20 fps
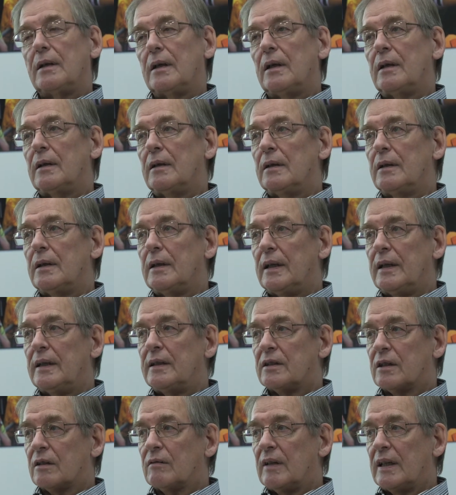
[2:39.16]
I'm
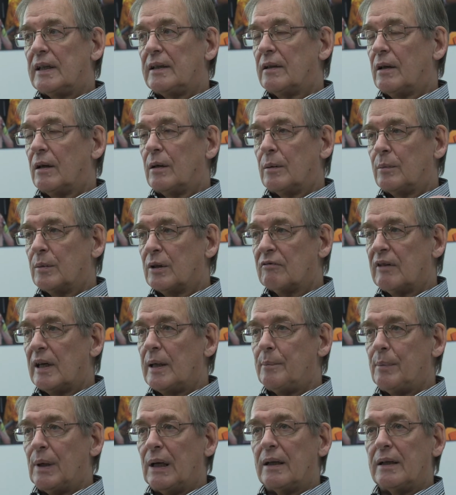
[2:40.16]
a
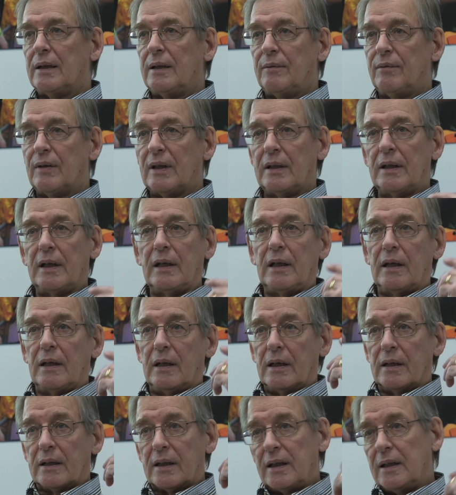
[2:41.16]
great believer.
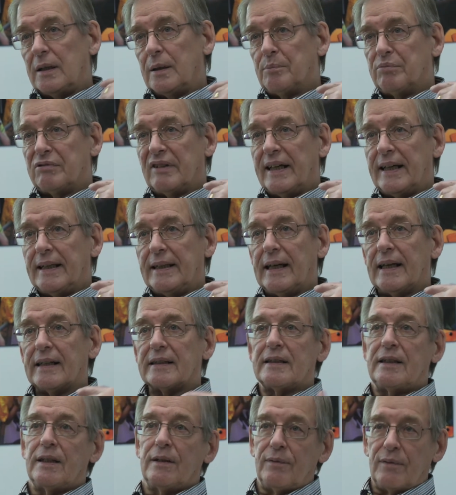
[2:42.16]
Keep the brain
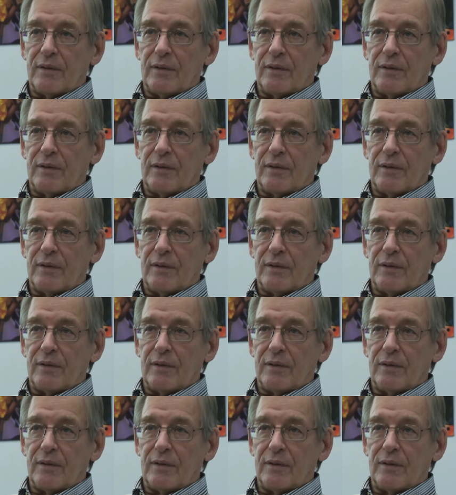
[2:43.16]
active